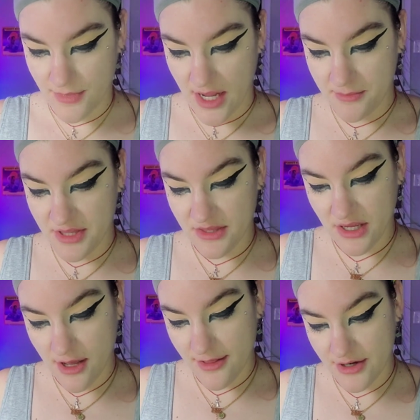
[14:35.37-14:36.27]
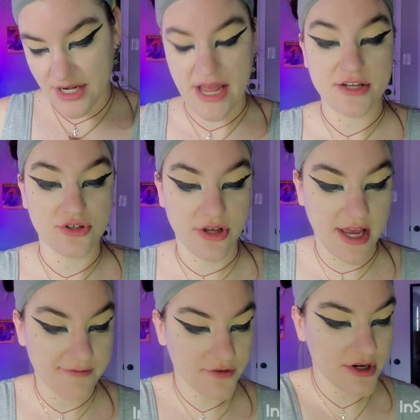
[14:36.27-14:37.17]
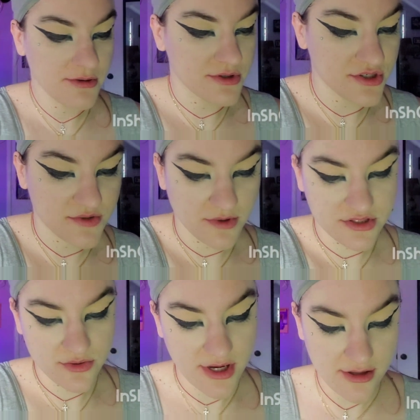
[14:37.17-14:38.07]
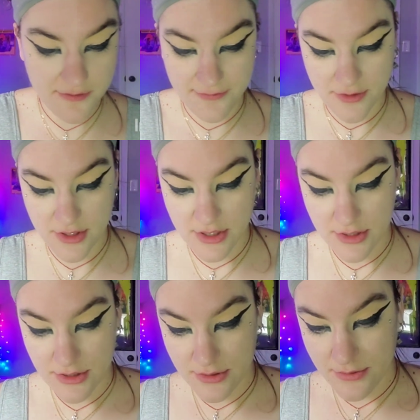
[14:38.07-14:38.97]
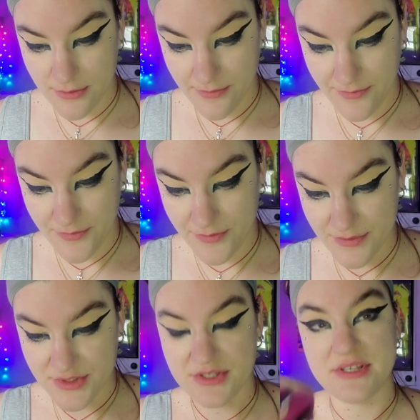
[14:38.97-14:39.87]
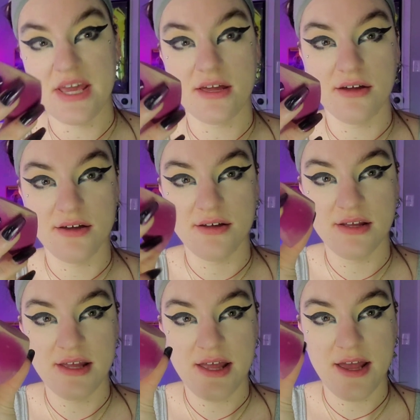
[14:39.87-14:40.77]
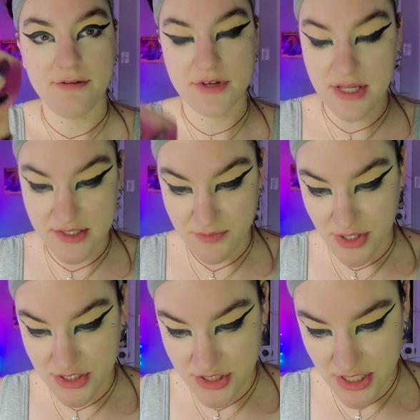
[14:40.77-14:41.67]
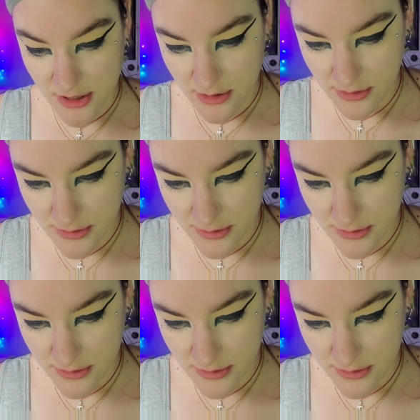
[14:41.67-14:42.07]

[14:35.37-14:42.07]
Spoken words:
in the color Natural Ivory, which is 112. Just take a everyday sponge here.